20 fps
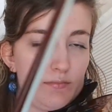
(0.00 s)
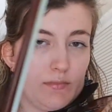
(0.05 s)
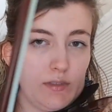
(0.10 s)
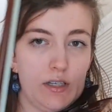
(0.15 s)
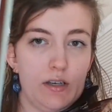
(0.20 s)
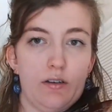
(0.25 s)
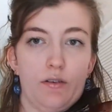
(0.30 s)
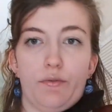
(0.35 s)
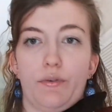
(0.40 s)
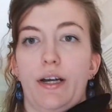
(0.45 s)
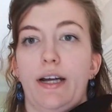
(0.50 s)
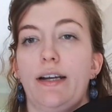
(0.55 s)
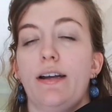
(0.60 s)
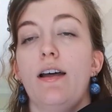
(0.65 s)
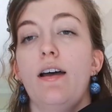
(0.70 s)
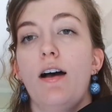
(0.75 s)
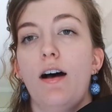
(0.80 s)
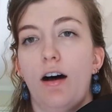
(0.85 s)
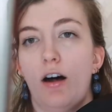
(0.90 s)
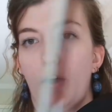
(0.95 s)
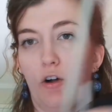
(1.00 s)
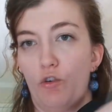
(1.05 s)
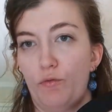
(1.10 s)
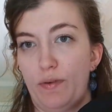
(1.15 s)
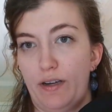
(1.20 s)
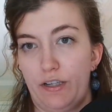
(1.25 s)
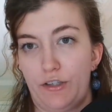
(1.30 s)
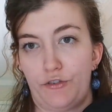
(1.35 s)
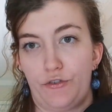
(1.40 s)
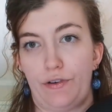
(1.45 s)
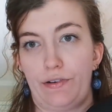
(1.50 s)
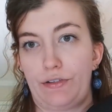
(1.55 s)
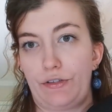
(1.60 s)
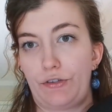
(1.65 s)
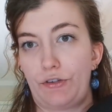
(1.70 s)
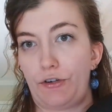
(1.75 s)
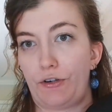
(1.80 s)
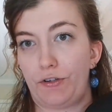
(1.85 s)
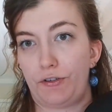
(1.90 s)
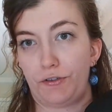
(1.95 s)
Alright, all of my strings
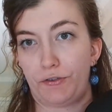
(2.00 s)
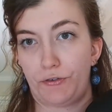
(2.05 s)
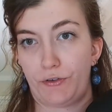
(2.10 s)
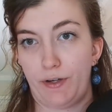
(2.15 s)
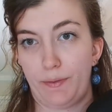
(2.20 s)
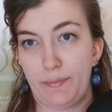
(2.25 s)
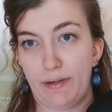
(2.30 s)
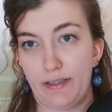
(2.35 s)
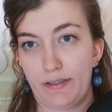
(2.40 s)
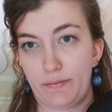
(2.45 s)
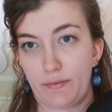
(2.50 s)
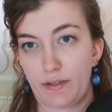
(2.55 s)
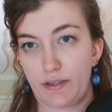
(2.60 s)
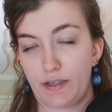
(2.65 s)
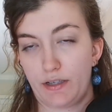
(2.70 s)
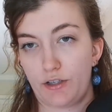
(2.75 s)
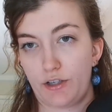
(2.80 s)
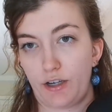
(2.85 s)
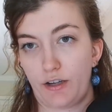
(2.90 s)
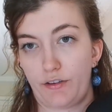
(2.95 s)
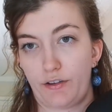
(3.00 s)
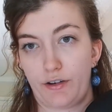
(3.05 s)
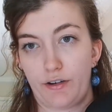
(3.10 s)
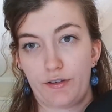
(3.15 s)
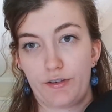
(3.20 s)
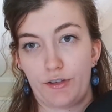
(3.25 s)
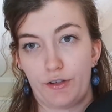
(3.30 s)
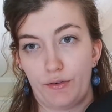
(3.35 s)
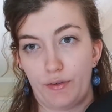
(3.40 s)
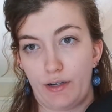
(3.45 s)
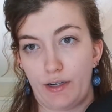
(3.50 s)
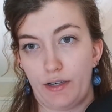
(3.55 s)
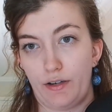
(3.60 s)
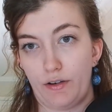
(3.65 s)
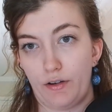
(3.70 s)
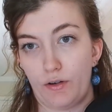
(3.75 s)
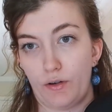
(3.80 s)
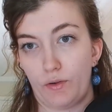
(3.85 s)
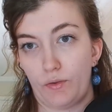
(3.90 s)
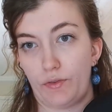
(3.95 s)
are in agreement with each other, so I
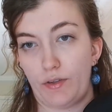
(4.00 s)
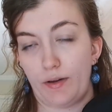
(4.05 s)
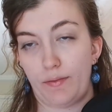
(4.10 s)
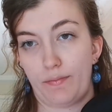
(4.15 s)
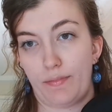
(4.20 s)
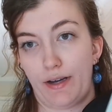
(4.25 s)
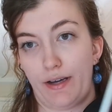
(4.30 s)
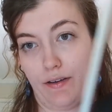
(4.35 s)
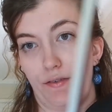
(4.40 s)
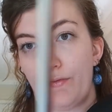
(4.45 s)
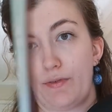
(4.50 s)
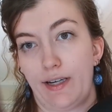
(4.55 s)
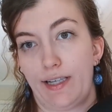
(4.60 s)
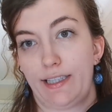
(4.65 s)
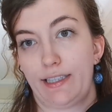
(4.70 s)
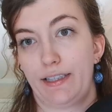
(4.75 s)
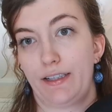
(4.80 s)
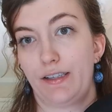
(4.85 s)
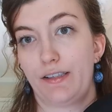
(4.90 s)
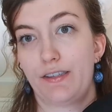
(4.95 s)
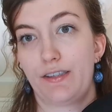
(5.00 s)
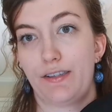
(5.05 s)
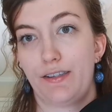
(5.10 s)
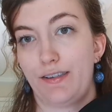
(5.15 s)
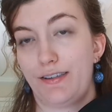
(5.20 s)
know that my violin is,